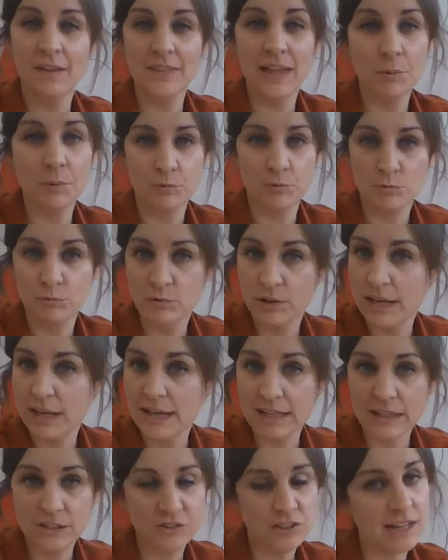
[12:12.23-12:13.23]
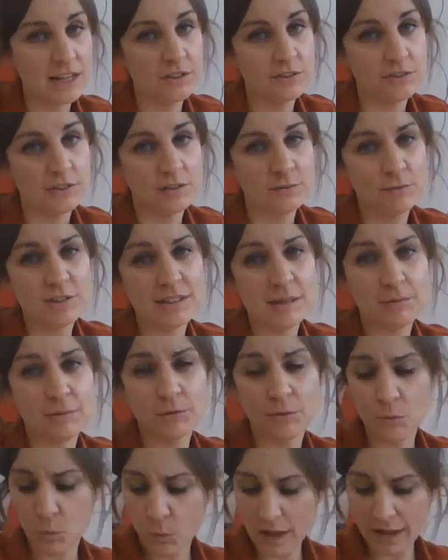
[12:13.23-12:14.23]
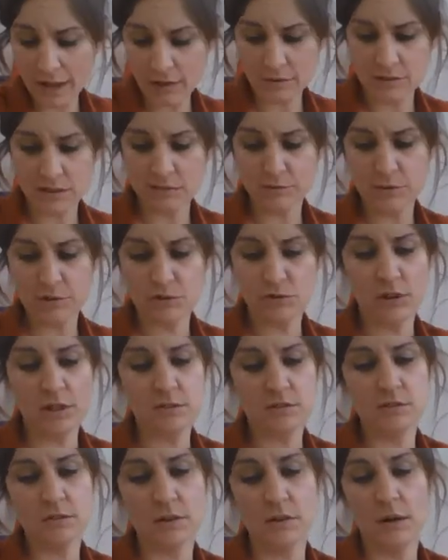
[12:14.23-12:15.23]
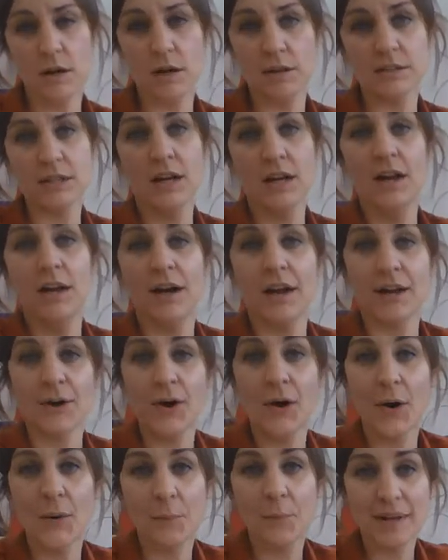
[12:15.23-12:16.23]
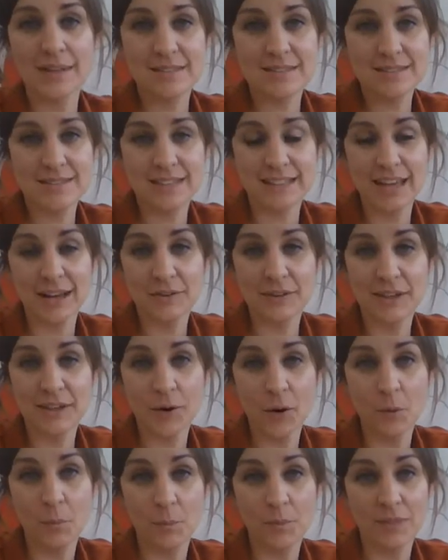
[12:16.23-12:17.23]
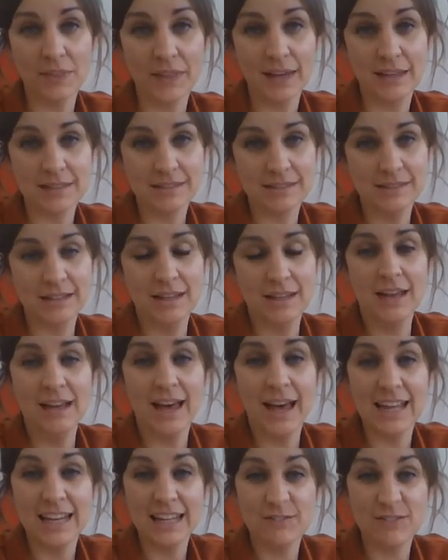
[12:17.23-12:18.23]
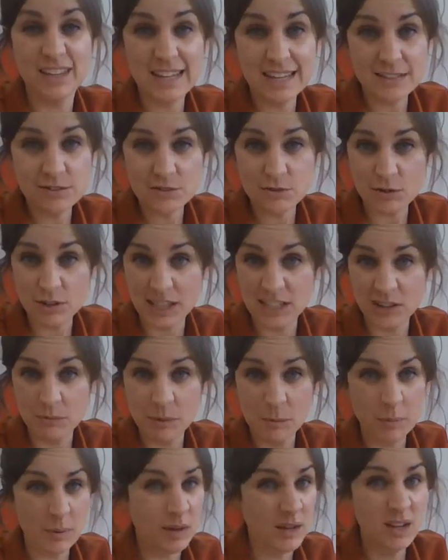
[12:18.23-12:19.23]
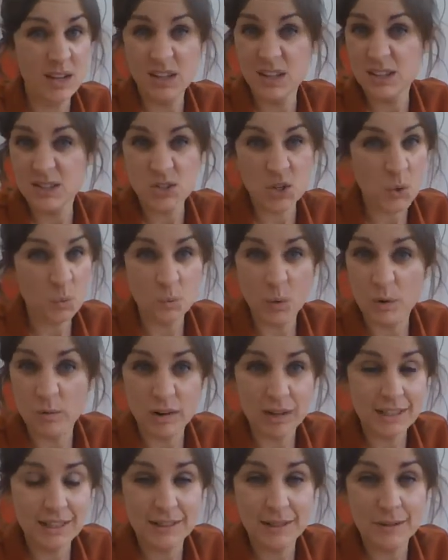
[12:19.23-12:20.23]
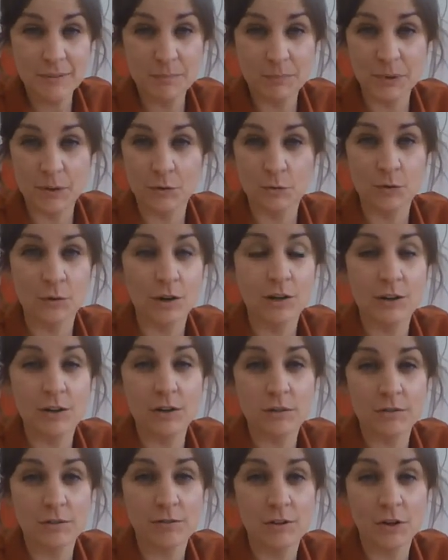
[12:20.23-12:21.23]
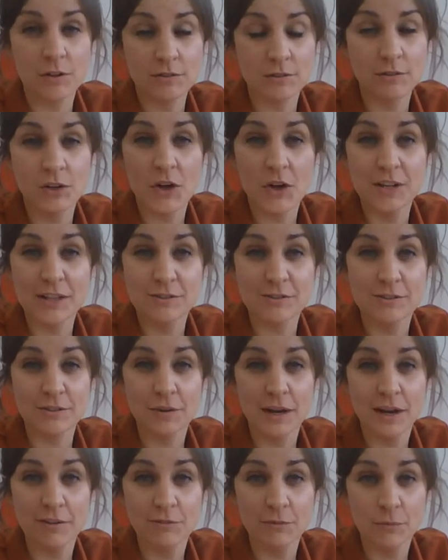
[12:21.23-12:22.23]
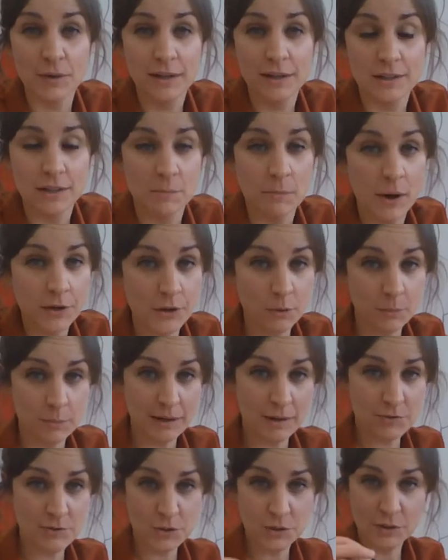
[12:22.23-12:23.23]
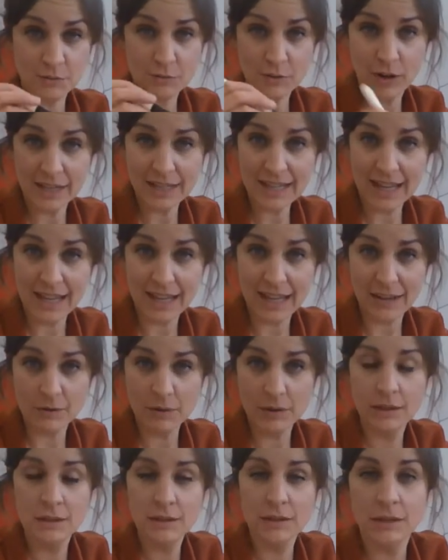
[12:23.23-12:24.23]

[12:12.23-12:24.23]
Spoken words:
that was really challenging. Reception, well done for trying so hard. I can't wait to see how you get on with that. And if it is tricky, remember, don't worry, because we've got lots of learning to do, haven't we? And you might not be able to do it right now,